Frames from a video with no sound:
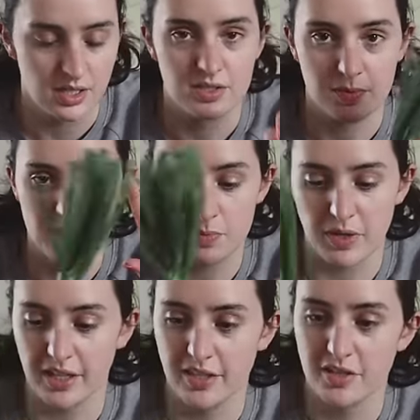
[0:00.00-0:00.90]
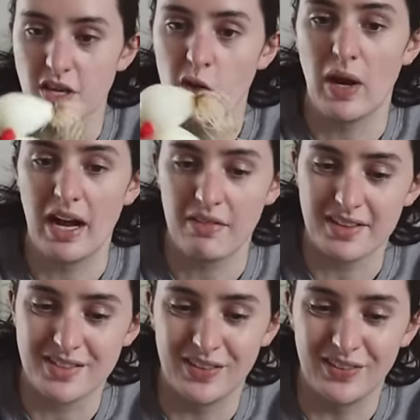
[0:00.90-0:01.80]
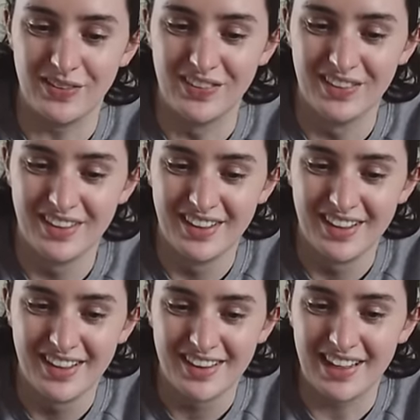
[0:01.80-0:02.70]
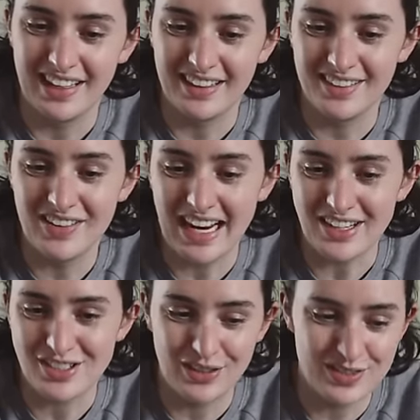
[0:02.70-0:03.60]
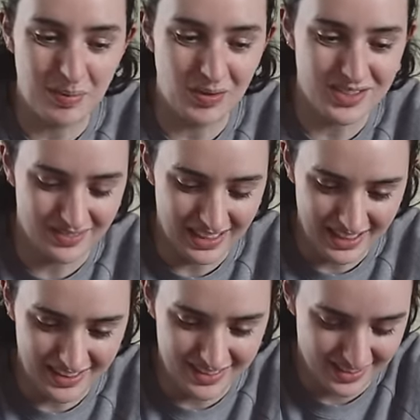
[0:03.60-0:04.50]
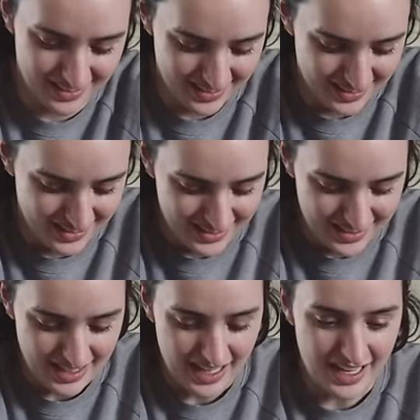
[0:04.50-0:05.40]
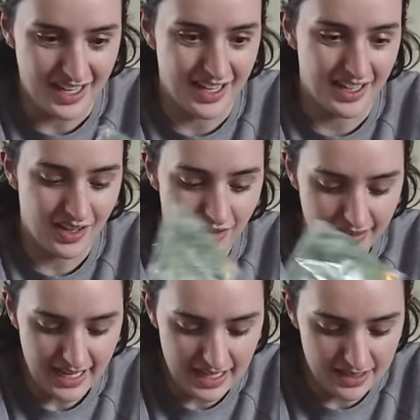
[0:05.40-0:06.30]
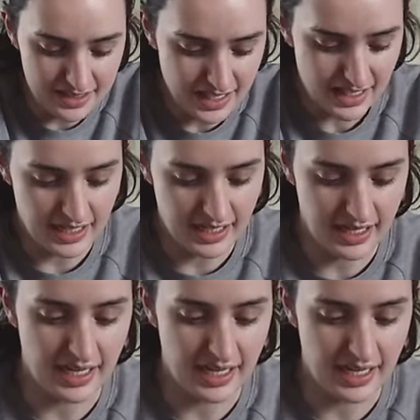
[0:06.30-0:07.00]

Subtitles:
some spring onions. Oh wow, that's cool that you can actually use the bottom like an onion. Coriander